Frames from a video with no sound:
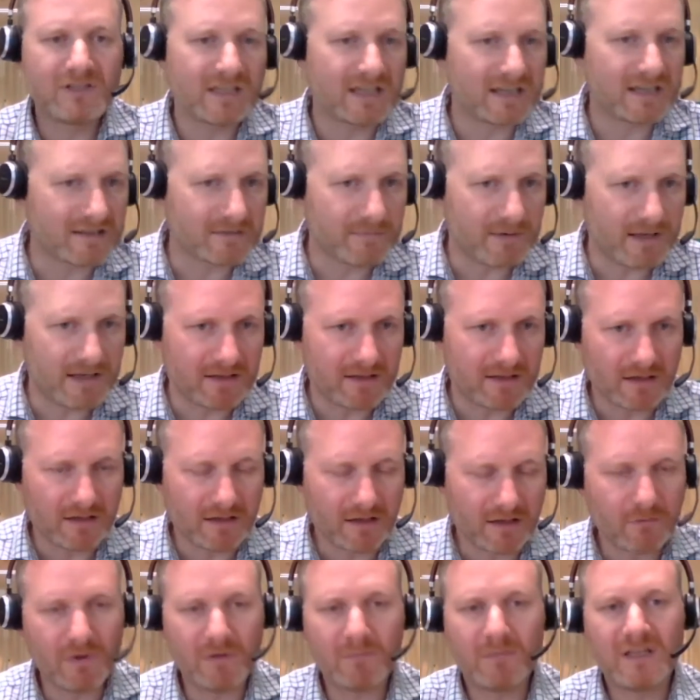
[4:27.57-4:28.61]
They can spend it on
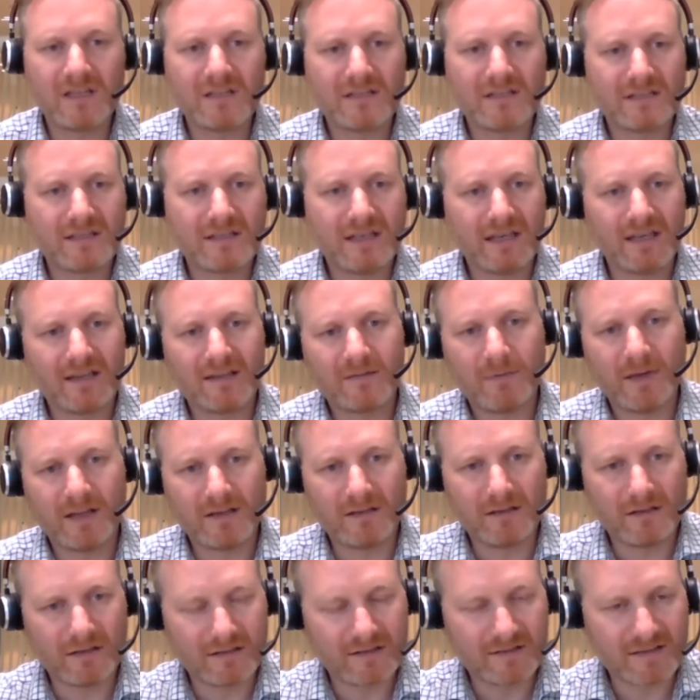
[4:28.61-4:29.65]
equipment, they can spend
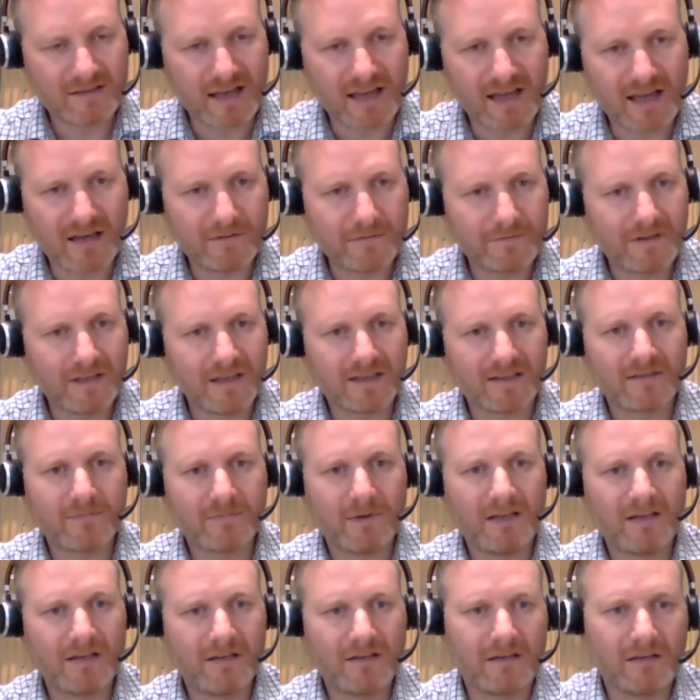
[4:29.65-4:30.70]
it on staff, they can
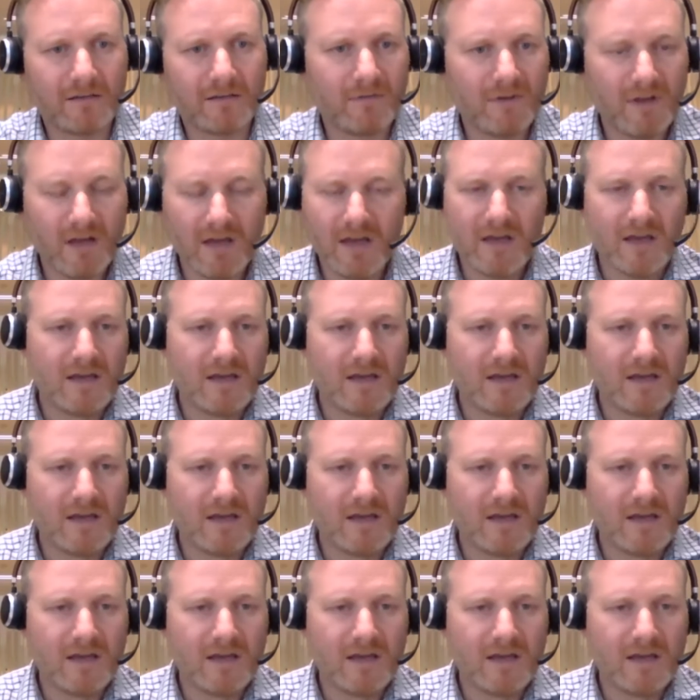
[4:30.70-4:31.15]
spend it on